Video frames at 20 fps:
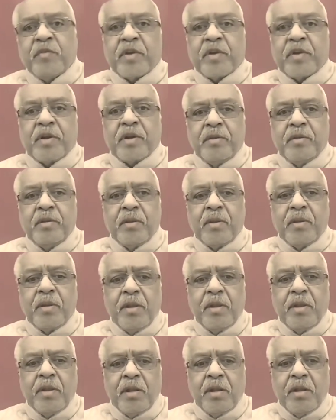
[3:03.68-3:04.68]
fever?
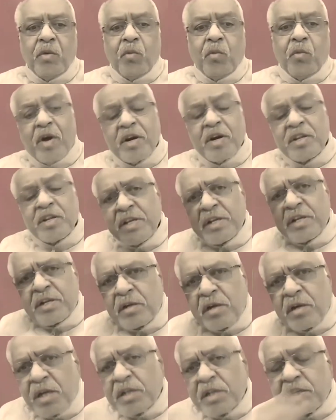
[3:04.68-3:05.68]
What is the
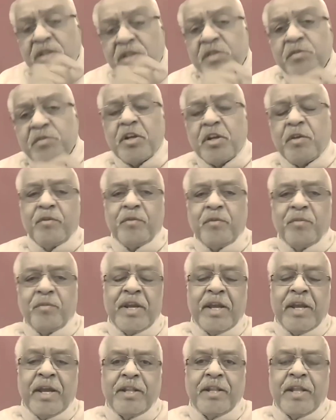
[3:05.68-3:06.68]
cause
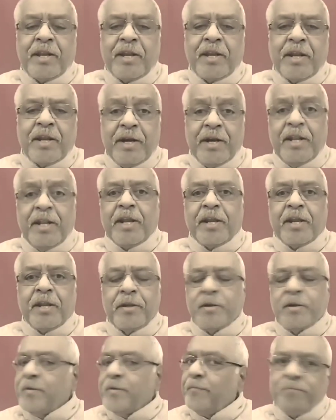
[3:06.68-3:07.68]
behind that headache?
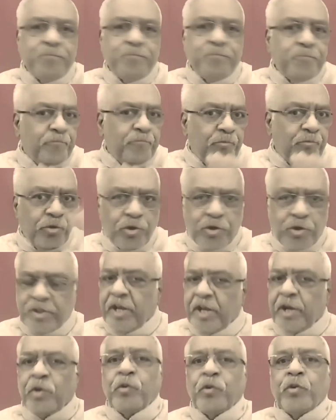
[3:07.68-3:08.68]
No,
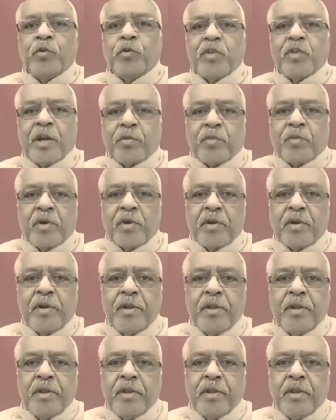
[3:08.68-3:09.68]
they don't do that one.
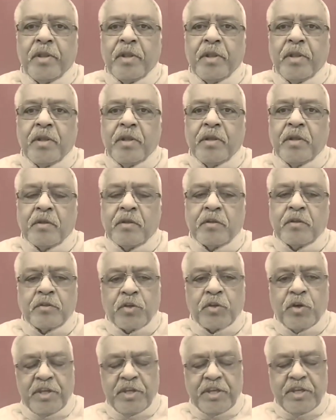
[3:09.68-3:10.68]

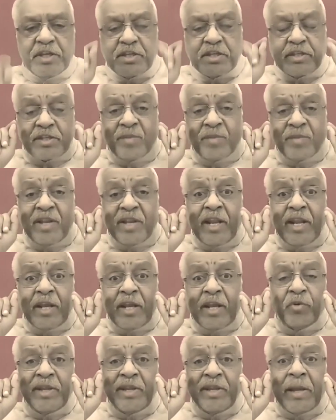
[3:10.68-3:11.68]
So it is something
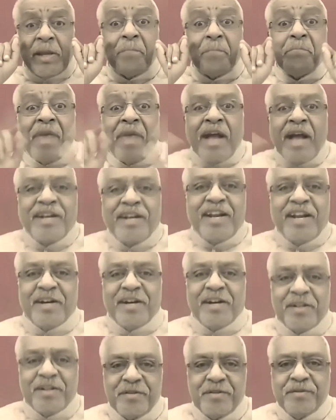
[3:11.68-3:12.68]
like putting a
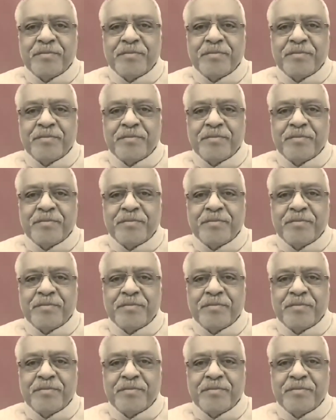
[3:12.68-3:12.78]
band-aid.